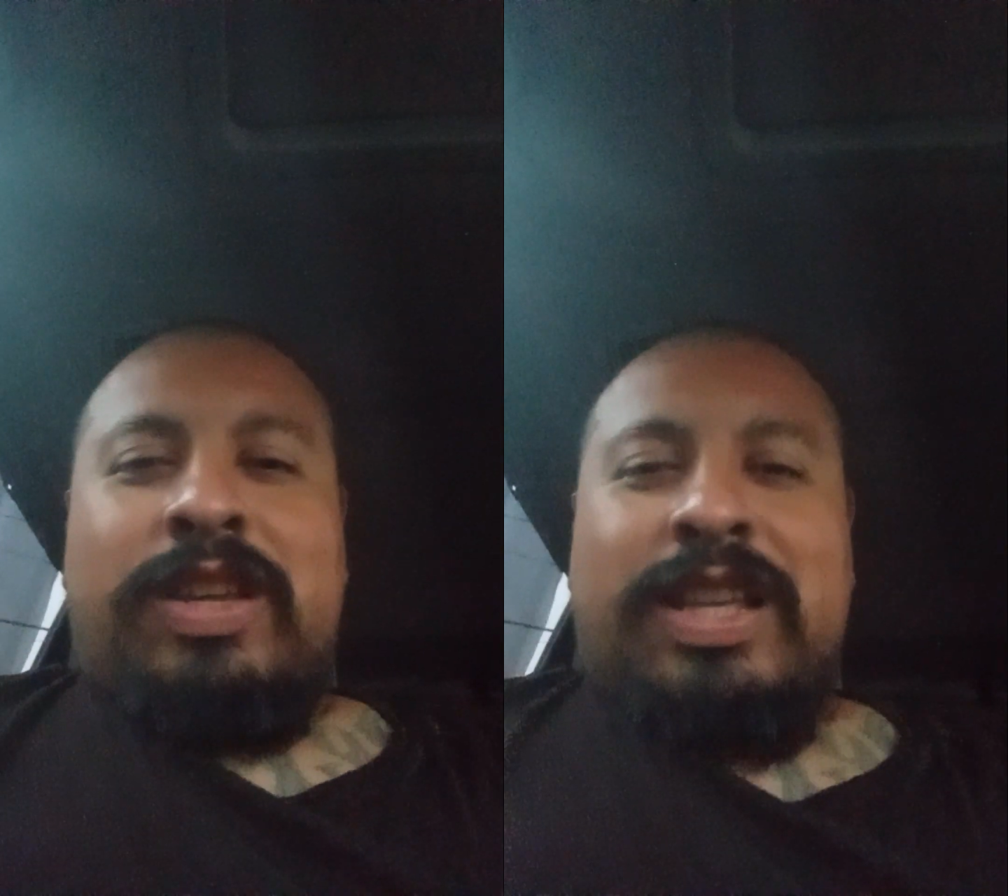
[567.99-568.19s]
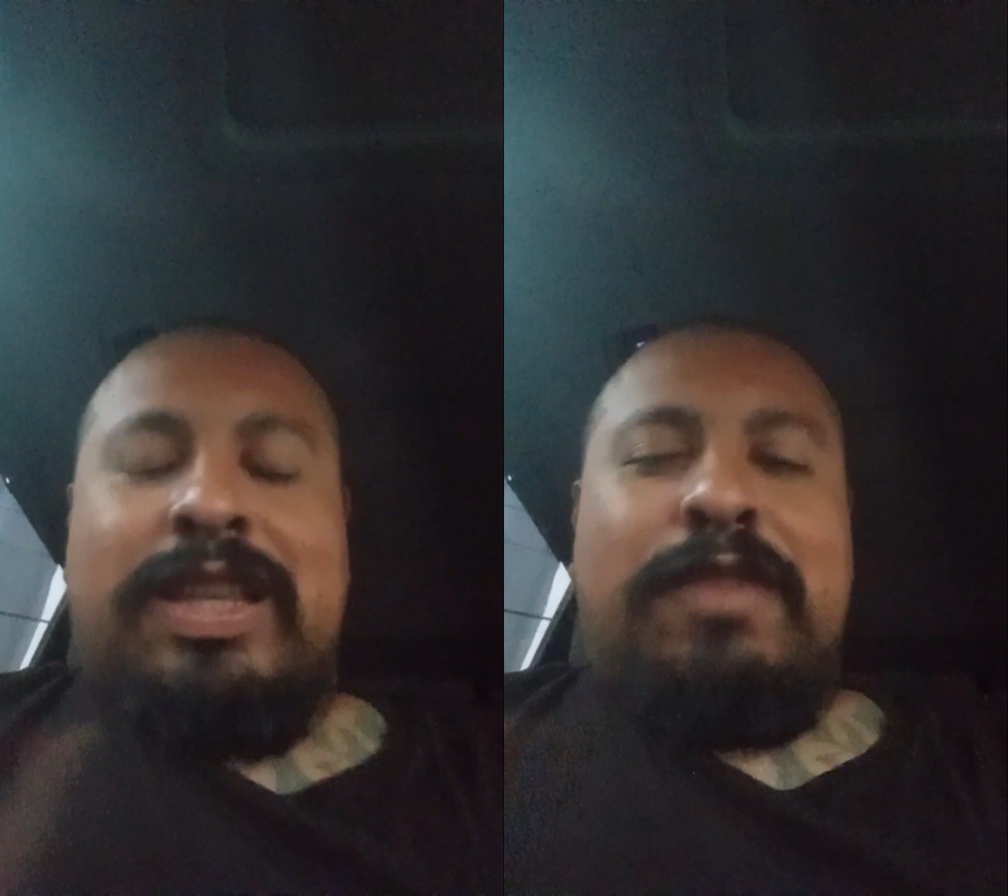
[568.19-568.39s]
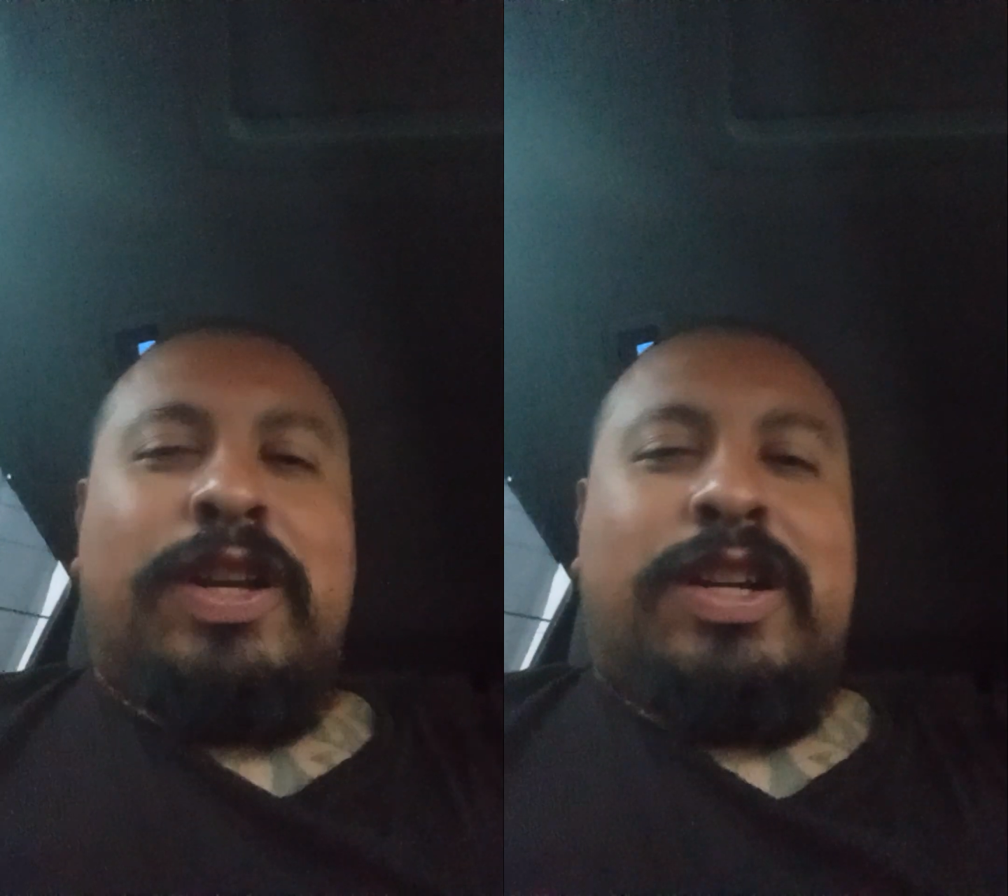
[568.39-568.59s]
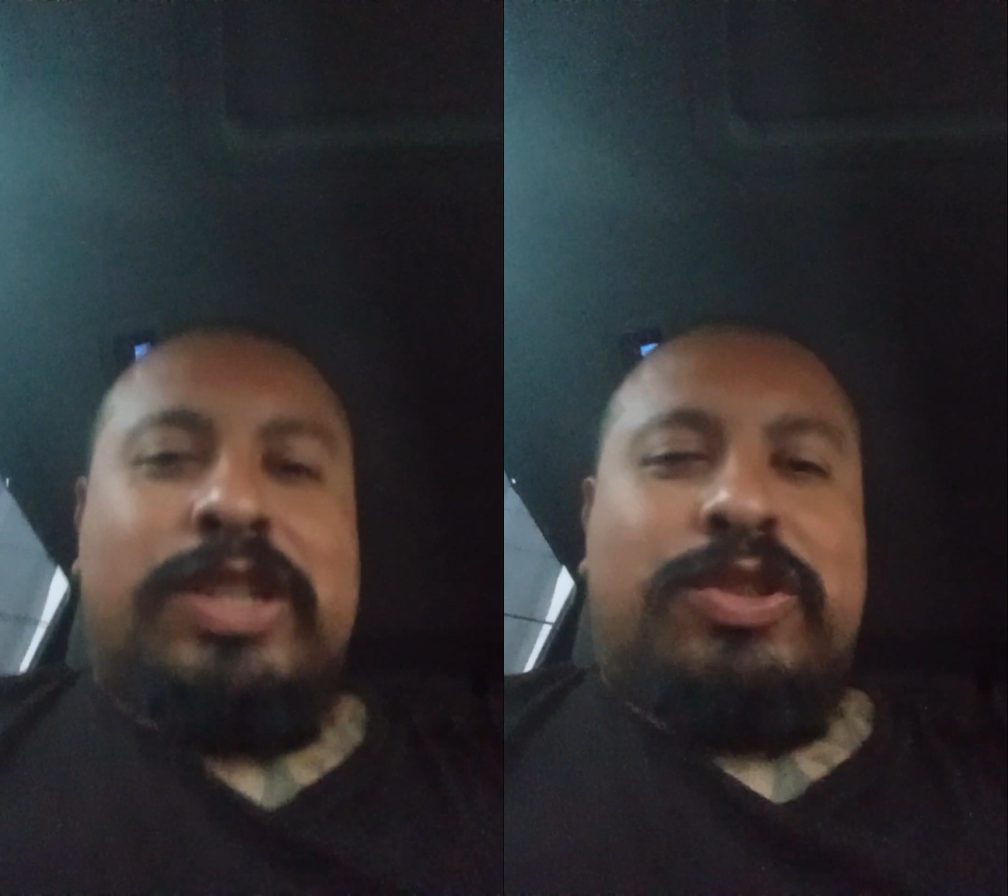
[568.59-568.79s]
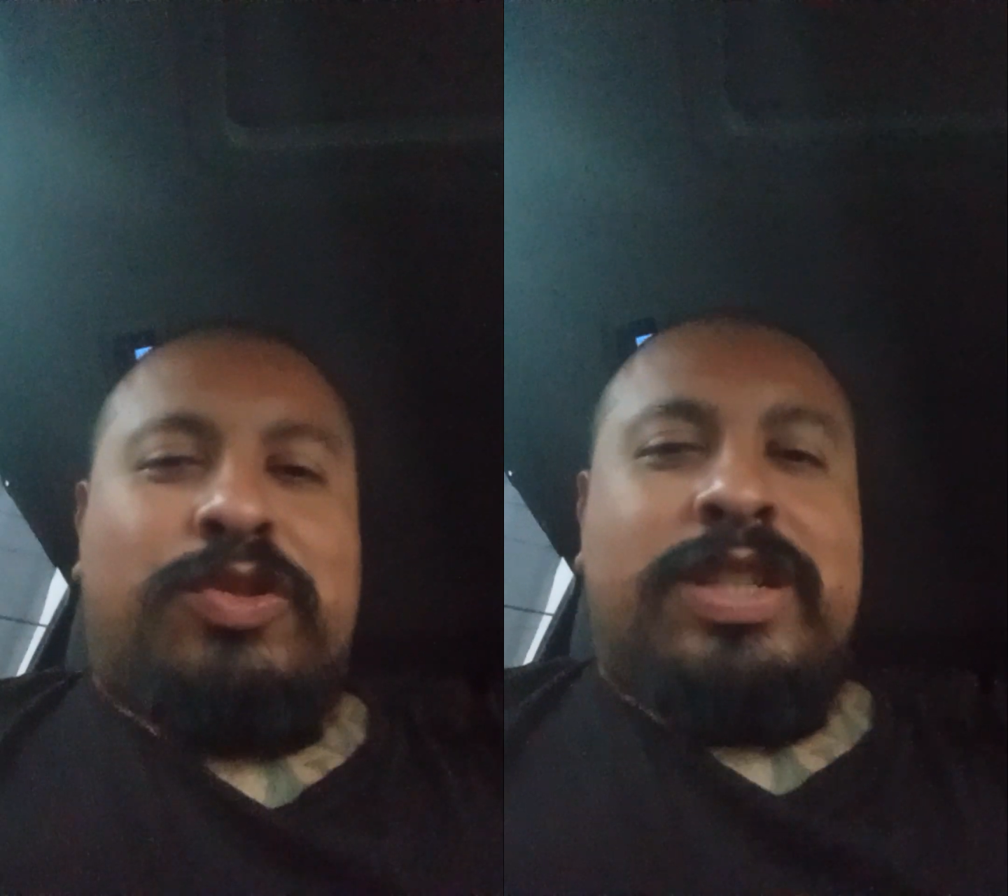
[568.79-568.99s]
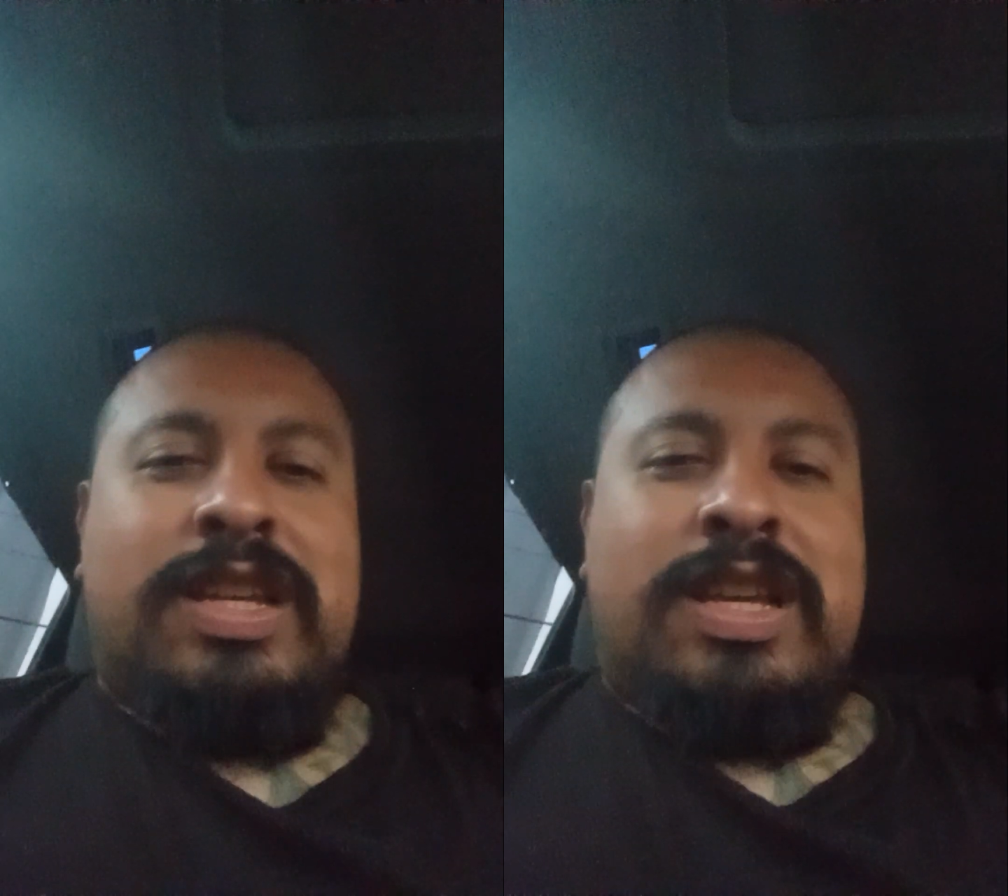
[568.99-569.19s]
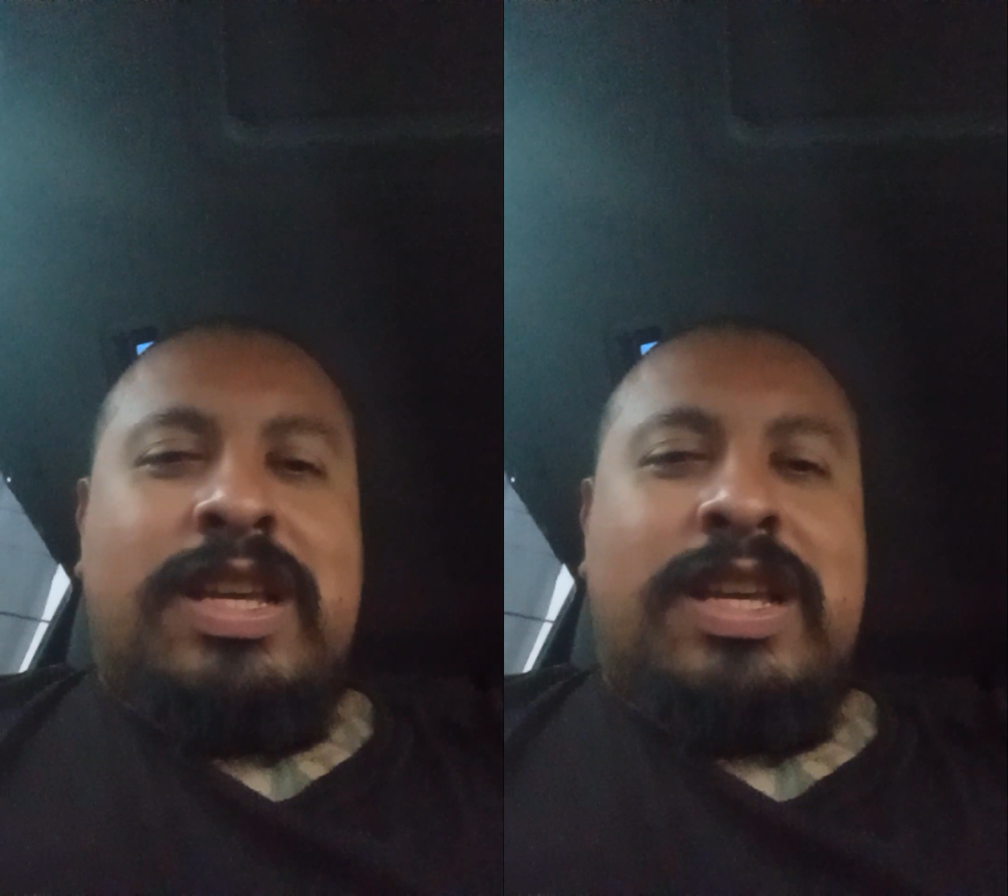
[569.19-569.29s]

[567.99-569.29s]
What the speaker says: in different countries,